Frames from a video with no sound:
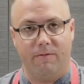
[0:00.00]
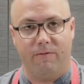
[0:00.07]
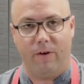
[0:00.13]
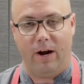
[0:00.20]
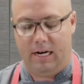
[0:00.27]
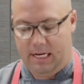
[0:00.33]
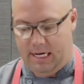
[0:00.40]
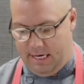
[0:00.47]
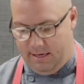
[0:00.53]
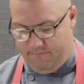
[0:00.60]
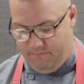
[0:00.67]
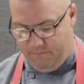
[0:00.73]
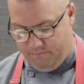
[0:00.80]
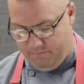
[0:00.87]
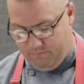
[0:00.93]
friendly
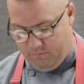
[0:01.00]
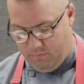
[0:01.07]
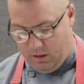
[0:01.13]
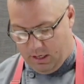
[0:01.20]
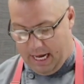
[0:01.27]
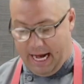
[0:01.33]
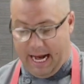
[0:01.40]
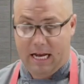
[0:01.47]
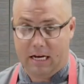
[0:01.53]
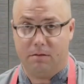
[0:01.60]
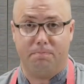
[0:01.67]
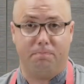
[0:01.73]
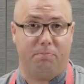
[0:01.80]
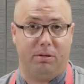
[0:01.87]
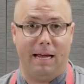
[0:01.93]
and
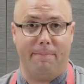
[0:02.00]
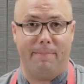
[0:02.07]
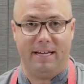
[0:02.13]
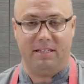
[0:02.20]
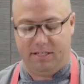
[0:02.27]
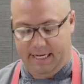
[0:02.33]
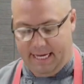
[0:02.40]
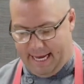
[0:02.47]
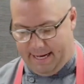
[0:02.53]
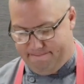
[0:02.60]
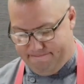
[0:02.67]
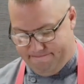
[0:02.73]
plant-based again.